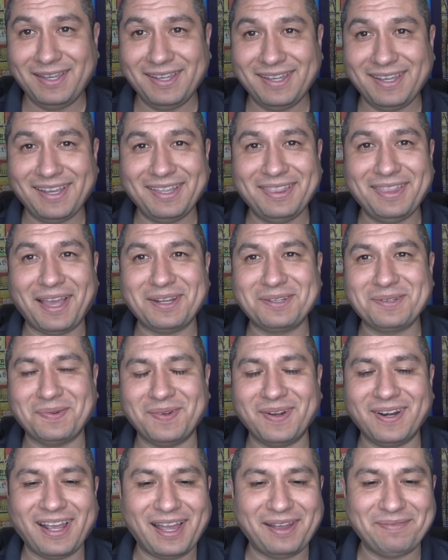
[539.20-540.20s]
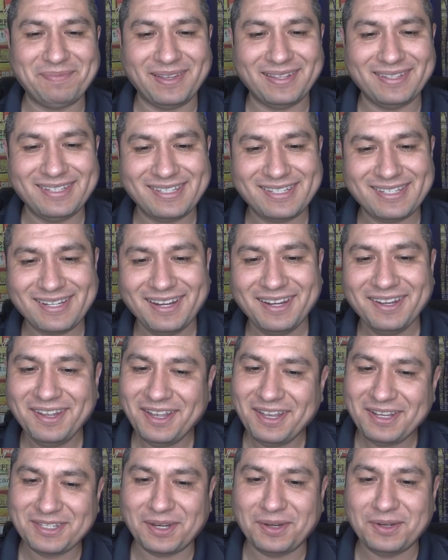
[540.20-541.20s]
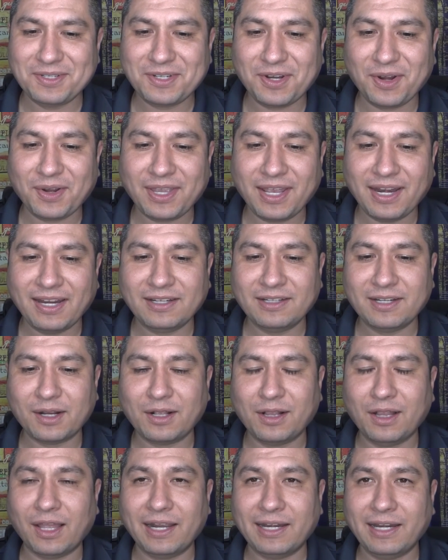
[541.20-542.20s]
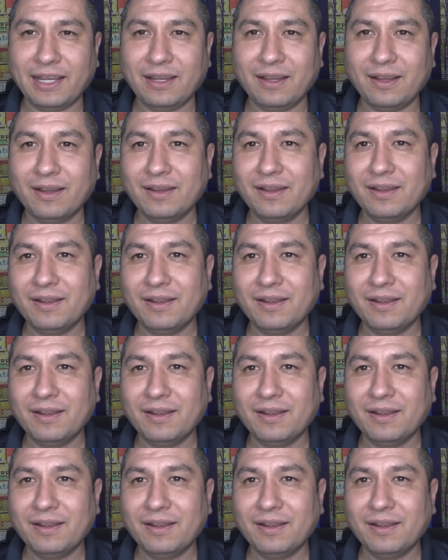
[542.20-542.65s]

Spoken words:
And that's what happens. So you start getting declining